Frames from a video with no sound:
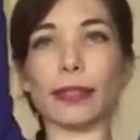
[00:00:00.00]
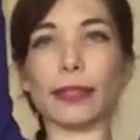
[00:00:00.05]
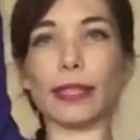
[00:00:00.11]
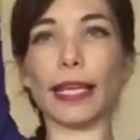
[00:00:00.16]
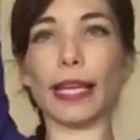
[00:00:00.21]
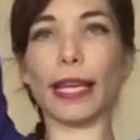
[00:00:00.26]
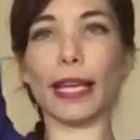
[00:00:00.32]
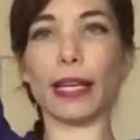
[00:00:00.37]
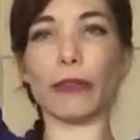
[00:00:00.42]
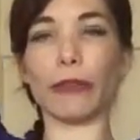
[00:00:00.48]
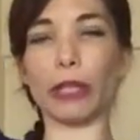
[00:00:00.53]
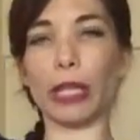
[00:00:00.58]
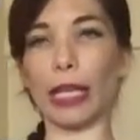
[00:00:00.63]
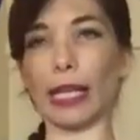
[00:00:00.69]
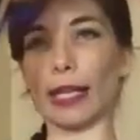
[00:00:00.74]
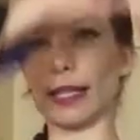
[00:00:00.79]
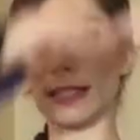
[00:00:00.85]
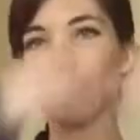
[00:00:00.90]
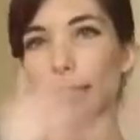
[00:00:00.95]
And relax.
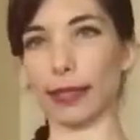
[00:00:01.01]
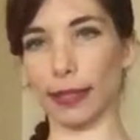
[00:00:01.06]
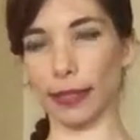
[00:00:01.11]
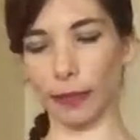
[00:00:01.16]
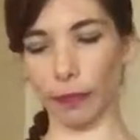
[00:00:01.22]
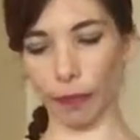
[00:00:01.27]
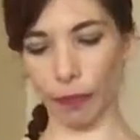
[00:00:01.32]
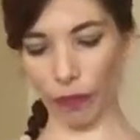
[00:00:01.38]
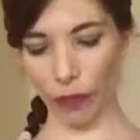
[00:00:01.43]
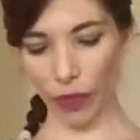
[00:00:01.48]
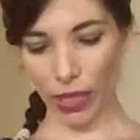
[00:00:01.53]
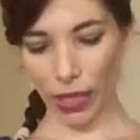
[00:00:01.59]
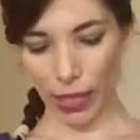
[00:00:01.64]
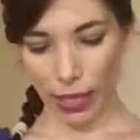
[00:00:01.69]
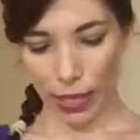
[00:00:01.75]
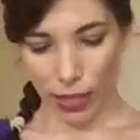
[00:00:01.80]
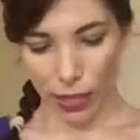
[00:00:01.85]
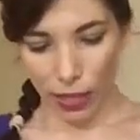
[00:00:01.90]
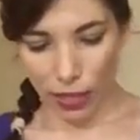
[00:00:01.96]

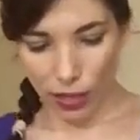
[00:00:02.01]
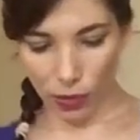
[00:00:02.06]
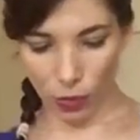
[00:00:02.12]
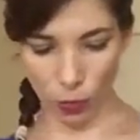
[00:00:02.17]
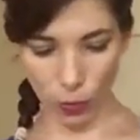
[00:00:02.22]
So